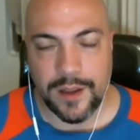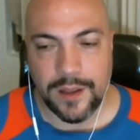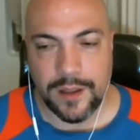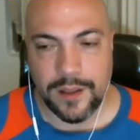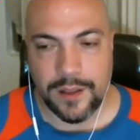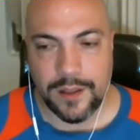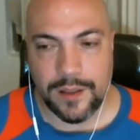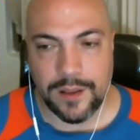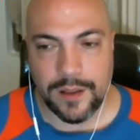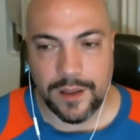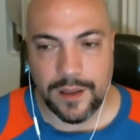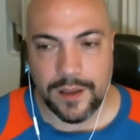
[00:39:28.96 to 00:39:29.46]

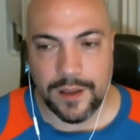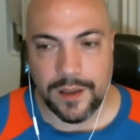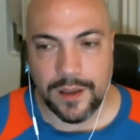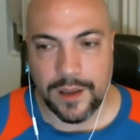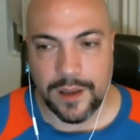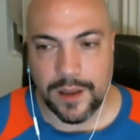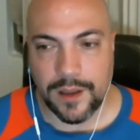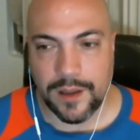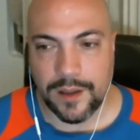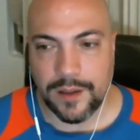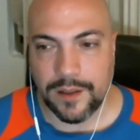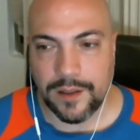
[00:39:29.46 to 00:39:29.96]
the
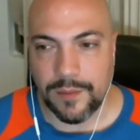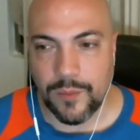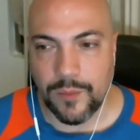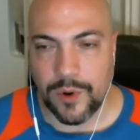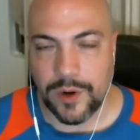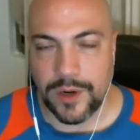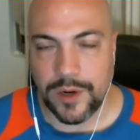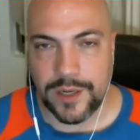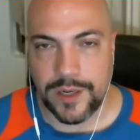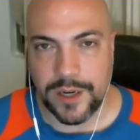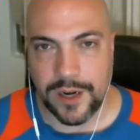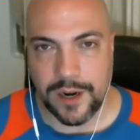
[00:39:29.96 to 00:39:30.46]
uh, the
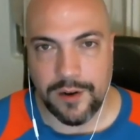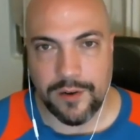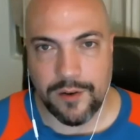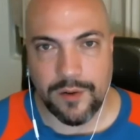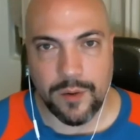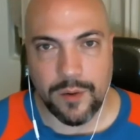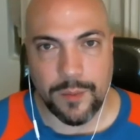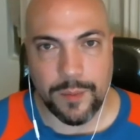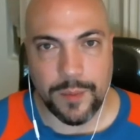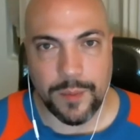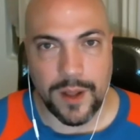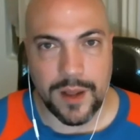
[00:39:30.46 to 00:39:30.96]
more
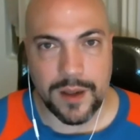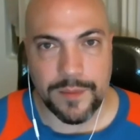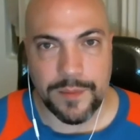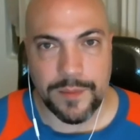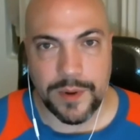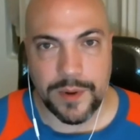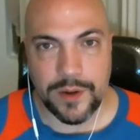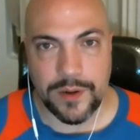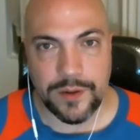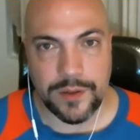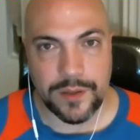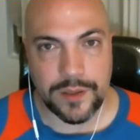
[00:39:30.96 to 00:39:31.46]
general blog
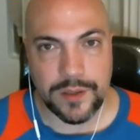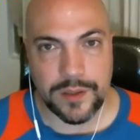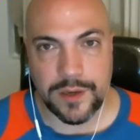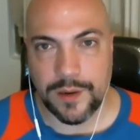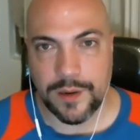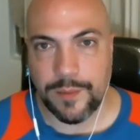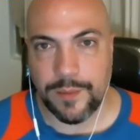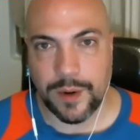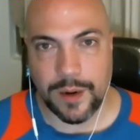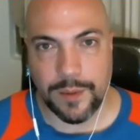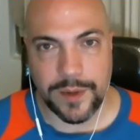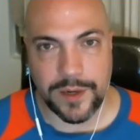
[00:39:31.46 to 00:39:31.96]
posts,
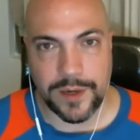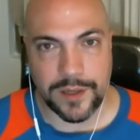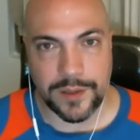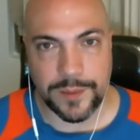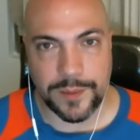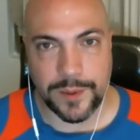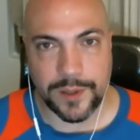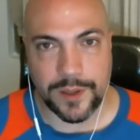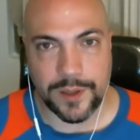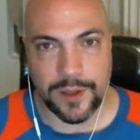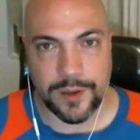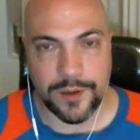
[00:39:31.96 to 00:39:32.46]
I'd probably
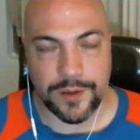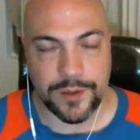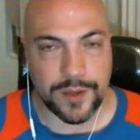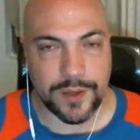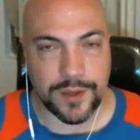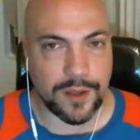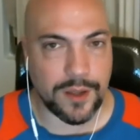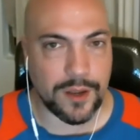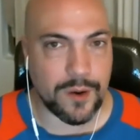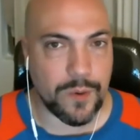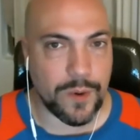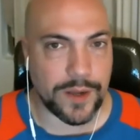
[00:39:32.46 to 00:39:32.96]
just put those
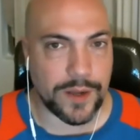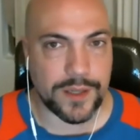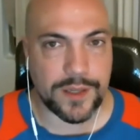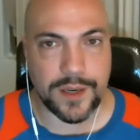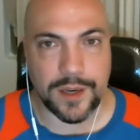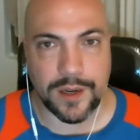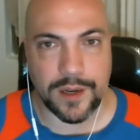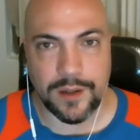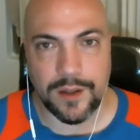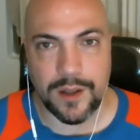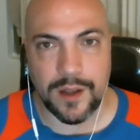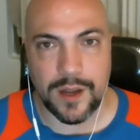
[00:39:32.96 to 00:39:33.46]
on the
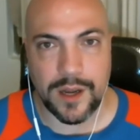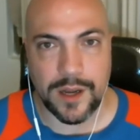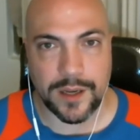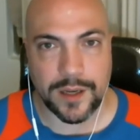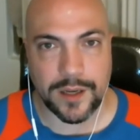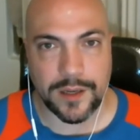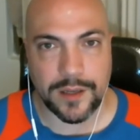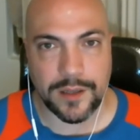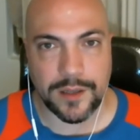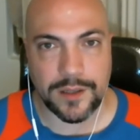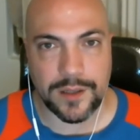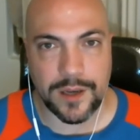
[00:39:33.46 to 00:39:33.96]
questing
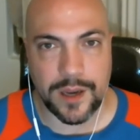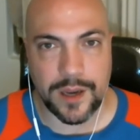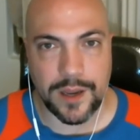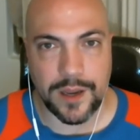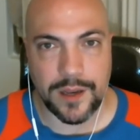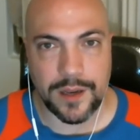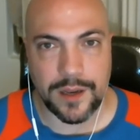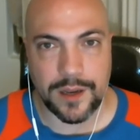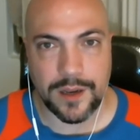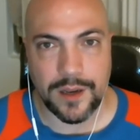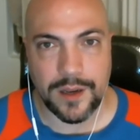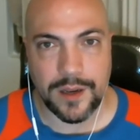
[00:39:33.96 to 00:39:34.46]
log
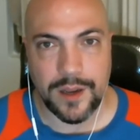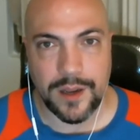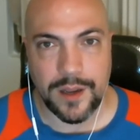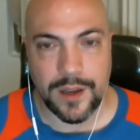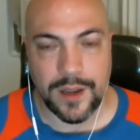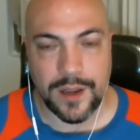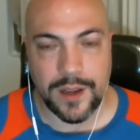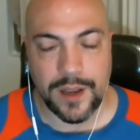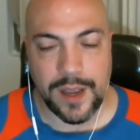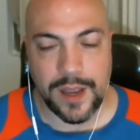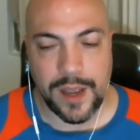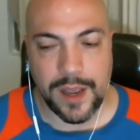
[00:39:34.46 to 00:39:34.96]
site,
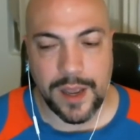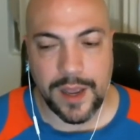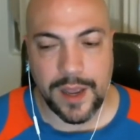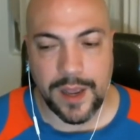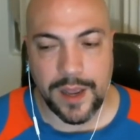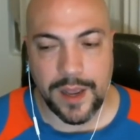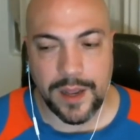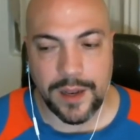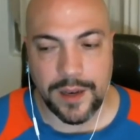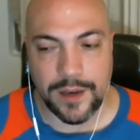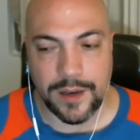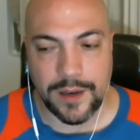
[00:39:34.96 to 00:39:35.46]

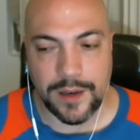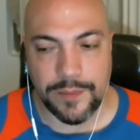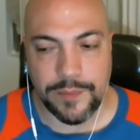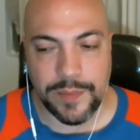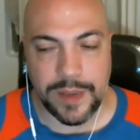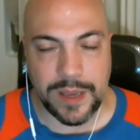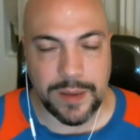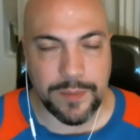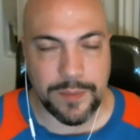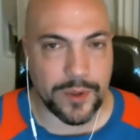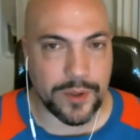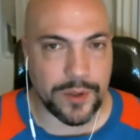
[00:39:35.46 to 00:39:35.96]
and
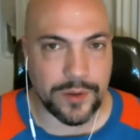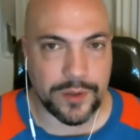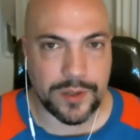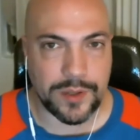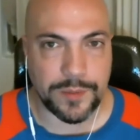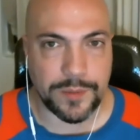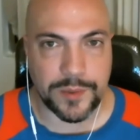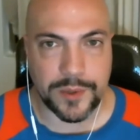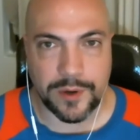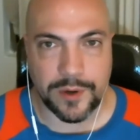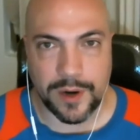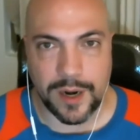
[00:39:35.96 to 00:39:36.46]
people who
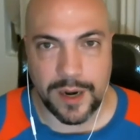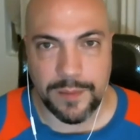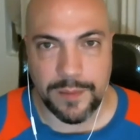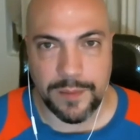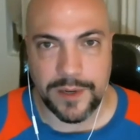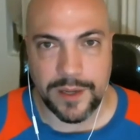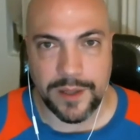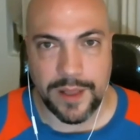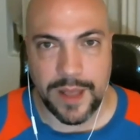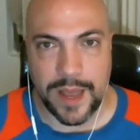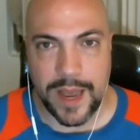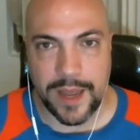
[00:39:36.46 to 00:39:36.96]
subscribe
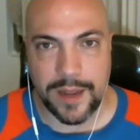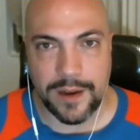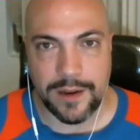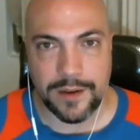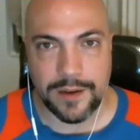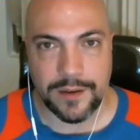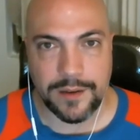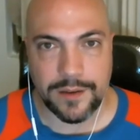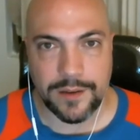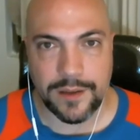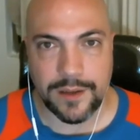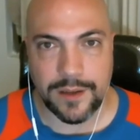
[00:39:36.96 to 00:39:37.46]
to that
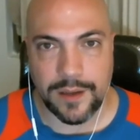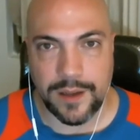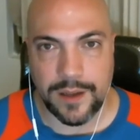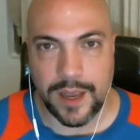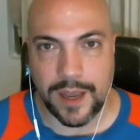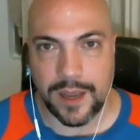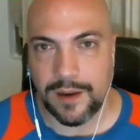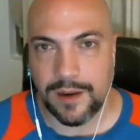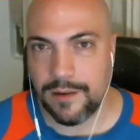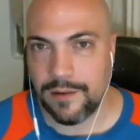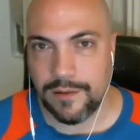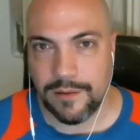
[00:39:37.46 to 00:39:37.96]

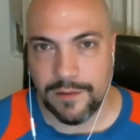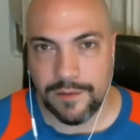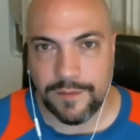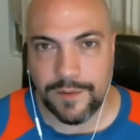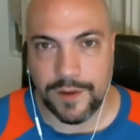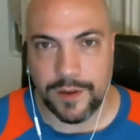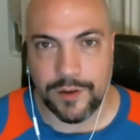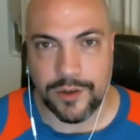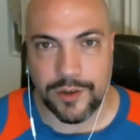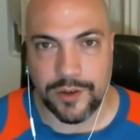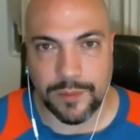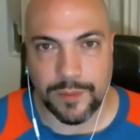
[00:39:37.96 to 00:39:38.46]
get
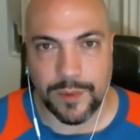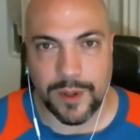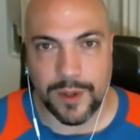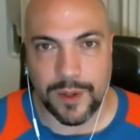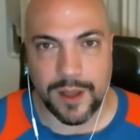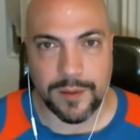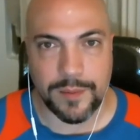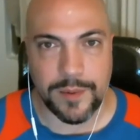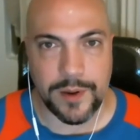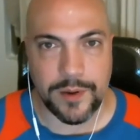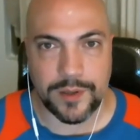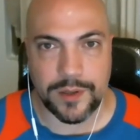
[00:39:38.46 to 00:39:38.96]
future
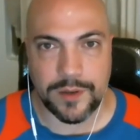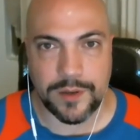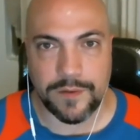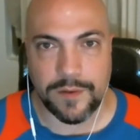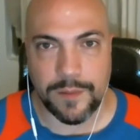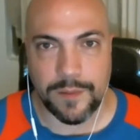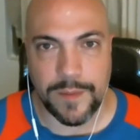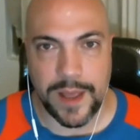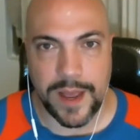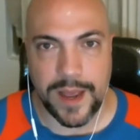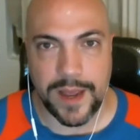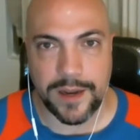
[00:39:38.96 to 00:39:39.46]
blog posts
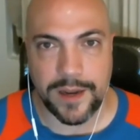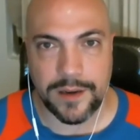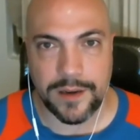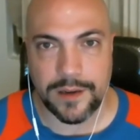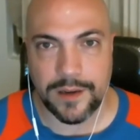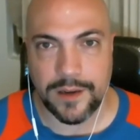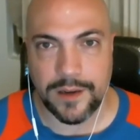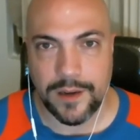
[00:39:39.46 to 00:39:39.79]
from that.